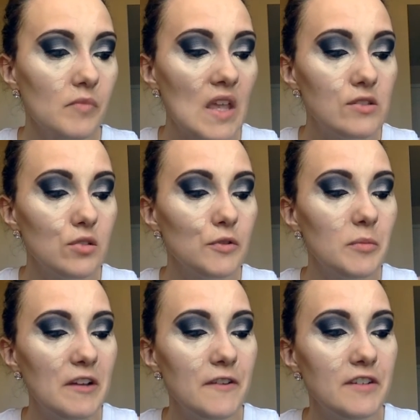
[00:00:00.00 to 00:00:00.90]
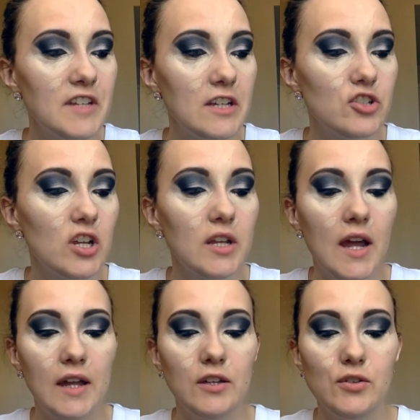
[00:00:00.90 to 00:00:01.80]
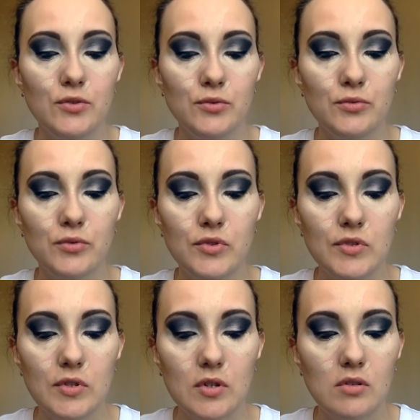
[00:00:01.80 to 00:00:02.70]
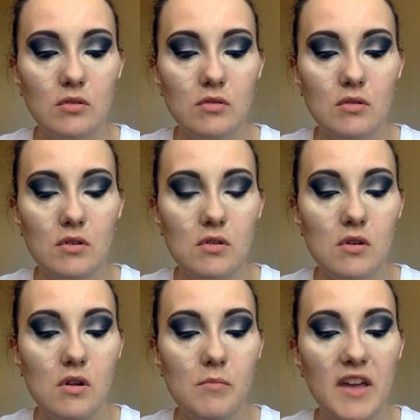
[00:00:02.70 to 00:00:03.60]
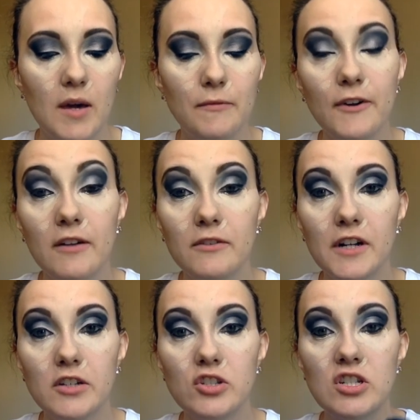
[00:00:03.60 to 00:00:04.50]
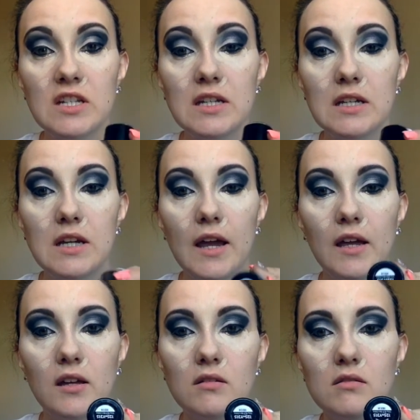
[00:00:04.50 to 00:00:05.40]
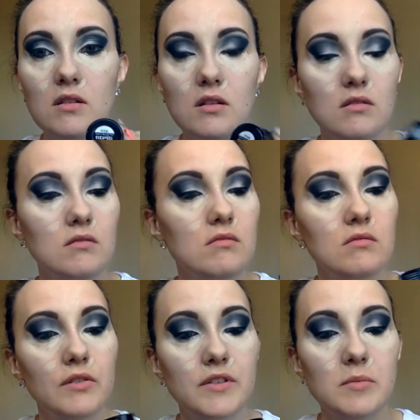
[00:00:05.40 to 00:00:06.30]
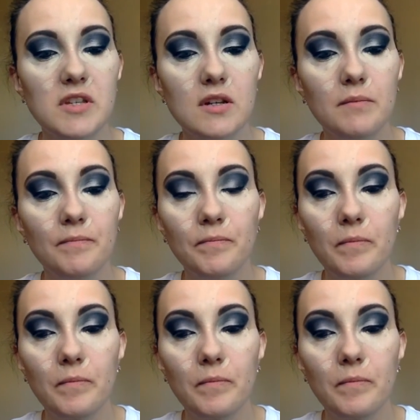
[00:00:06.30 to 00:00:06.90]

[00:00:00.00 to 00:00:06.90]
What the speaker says: So for my foundation, I use Makeup Forever HD in, what's upside down?